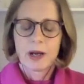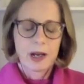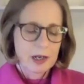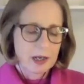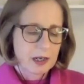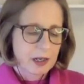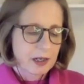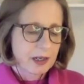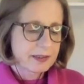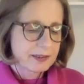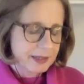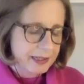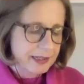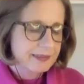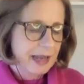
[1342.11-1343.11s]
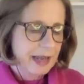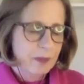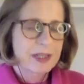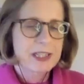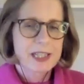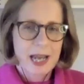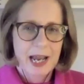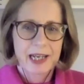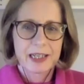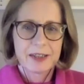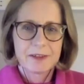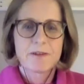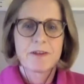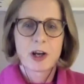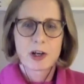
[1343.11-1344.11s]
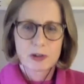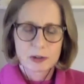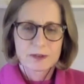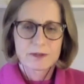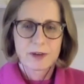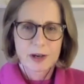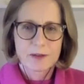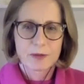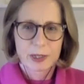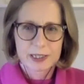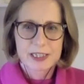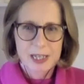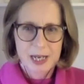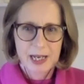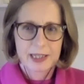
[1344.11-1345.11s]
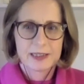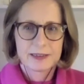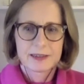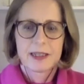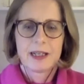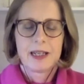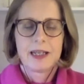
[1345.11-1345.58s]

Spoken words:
a 6-hour day across 5 working days